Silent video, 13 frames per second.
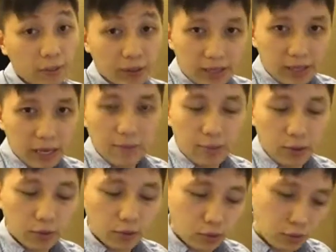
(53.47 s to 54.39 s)

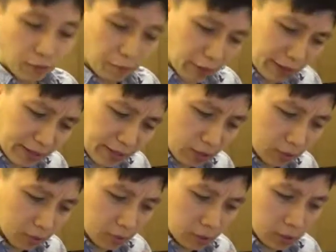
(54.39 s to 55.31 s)
examples, you'll find
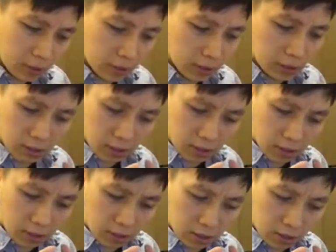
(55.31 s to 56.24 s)
out the
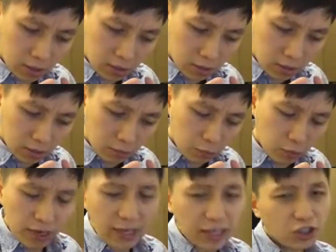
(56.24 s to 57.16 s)

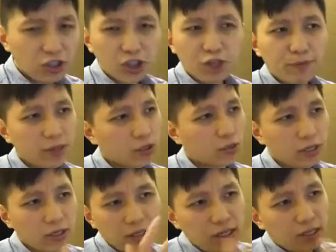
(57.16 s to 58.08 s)
relationship
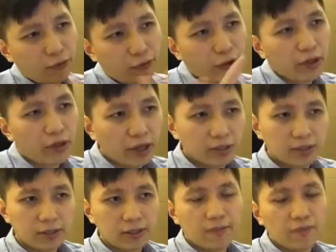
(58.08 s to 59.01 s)
between these three
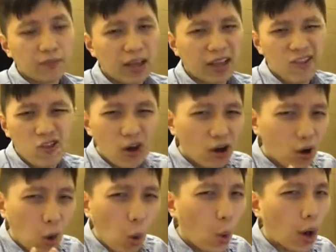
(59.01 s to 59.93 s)
things are
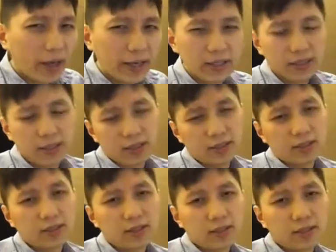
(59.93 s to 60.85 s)
not quite
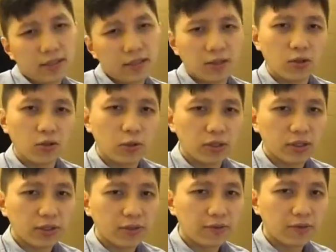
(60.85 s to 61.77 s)

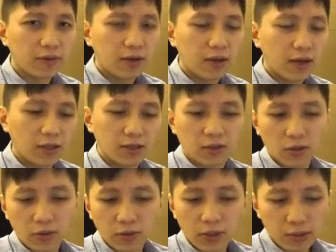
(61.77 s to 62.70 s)
intuitive. And
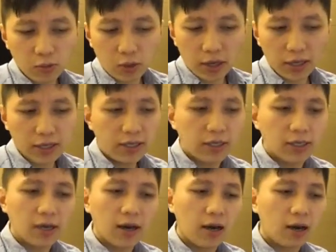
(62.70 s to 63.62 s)
so that's why
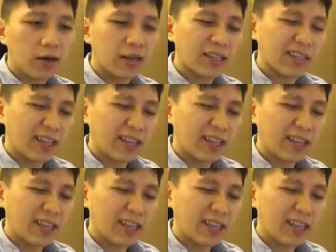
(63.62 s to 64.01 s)
it